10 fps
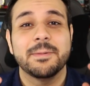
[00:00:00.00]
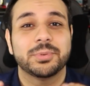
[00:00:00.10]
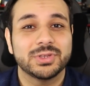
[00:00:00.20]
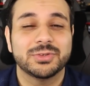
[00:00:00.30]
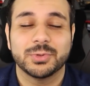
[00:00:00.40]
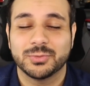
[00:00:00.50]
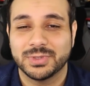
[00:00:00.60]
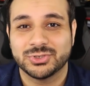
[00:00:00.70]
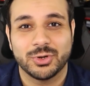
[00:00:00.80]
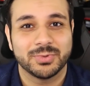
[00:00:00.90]
Please, please,
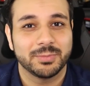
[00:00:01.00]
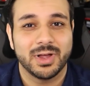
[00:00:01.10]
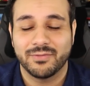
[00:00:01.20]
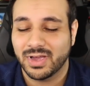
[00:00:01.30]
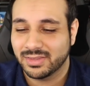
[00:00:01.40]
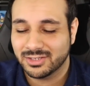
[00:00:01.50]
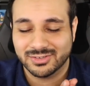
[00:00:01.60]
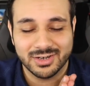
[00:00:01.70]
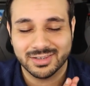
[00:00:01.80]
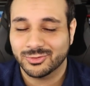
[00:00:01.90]
please show him some love.
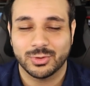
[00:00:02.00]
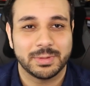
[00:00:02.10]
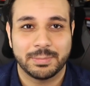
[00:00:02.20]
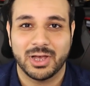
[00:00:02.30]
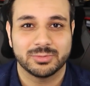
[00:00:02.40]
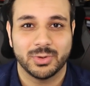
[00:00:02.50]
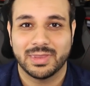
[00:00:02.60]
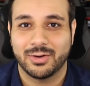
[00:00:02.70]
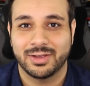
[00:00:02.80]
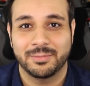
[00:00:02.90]
None of this would have been possible
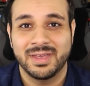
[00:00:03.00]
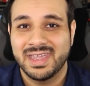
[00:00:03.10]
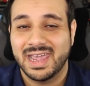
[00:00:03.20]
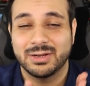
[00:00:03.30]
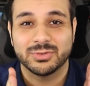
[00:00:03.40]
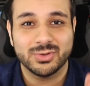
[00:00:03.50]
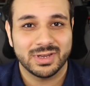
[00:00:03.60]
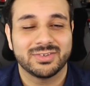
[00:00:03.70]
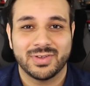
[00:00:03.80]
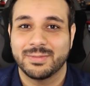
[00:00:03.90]
without him. And it was so
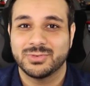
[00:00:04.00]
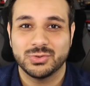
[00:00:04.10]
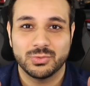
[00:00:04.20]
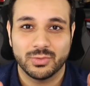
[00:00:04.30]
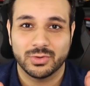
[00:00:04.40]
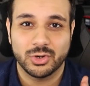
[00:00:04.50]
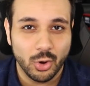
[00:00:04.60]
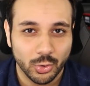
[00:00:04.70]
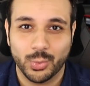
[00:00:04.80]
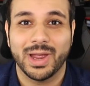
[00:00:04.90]
nice of him to go
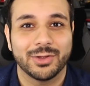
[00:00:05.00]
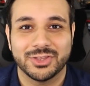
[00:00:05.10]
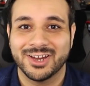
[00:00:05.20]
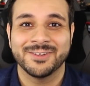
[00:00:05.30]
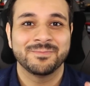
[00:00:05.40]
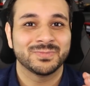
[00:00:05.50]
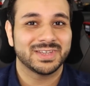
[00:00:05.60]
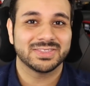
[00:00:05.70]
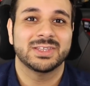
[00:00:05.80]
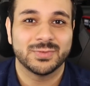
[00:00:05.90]
all the way out there,
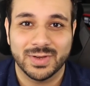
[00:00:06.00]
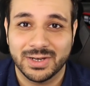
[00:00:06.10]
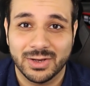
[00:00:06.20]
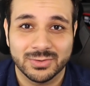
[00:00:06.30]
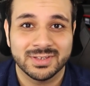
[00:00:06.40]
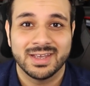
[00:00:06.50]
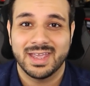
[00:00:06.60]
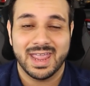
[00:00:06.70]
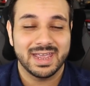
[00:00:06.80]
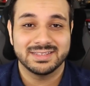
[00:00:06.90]
get these videos,
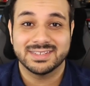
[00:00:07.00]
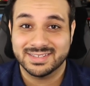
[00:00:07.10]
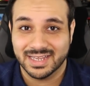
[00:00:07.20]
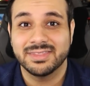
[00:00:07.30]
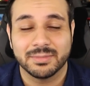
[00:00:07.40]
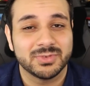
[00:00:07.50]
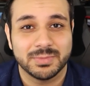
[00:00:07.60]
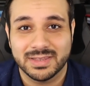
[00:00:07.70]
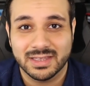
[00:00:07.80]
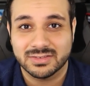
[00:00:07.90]
and to send them to
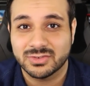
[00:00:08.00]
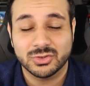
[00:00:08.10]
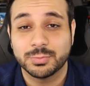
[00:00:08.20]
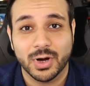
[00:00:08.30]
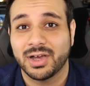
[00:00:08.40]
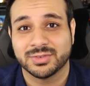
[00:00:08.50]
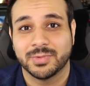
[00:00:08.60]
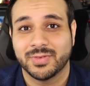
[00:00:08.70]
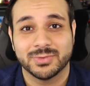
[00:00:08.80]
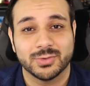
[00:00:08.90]
me. That's super awesome
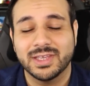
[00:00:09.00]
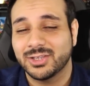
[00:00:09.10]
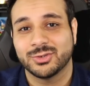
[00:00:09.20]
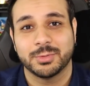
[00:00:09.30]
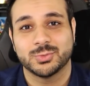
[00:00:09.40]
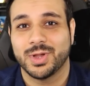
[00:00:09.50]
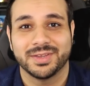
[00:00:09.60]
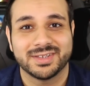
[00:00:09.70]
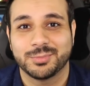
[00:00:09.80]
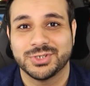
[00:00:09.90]
of him. So thank you so much,
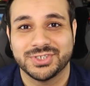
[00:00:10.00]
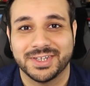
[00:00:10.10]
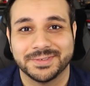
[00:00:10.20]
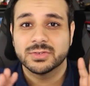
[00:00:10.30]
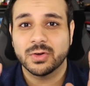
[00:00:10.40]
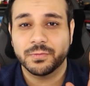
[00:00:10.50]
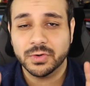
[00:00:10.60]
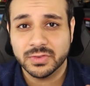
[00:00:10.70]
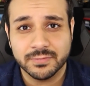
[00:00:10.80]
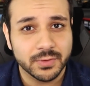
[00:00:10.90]
Wallace. I appreciate it. So
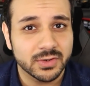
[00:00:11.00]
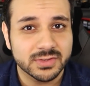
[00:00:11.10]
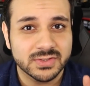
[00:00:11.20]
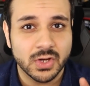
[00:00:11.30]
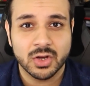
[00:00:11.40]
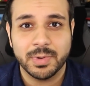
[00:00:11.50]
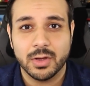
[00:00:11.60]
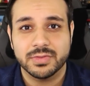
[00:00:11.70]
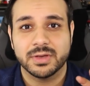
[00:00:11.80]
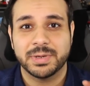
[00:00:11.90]
first thing first, let's talk
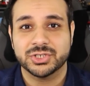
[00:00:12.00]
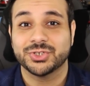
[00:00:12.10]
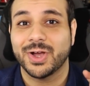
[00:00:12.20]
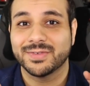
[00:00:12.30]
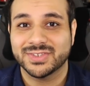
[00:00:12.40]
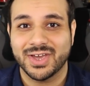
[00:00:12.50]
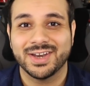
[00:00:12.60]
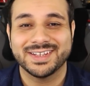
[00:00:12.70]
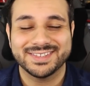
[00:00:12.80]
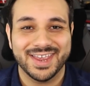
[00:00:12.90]
about the picture of
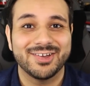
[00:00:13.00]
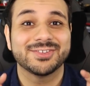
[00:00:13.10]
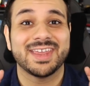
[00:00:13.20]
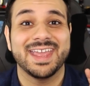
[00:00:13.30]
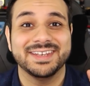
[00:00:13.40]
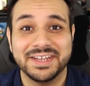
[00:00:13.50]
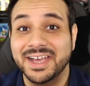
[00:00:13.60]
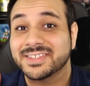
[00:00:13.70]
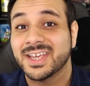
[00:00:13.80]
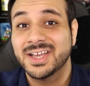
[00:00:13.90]
Sonic, Tails, and
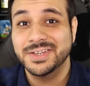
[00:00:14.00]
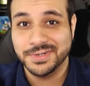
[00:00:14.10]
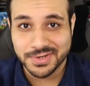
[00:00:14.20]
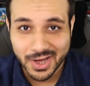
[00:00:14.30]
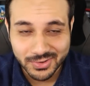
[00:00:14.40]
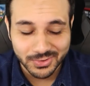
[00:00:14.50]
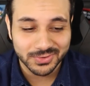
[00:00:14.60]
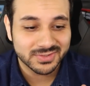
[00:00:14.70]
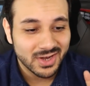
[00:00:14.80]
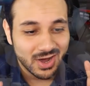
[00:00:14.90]
yes, Knuckles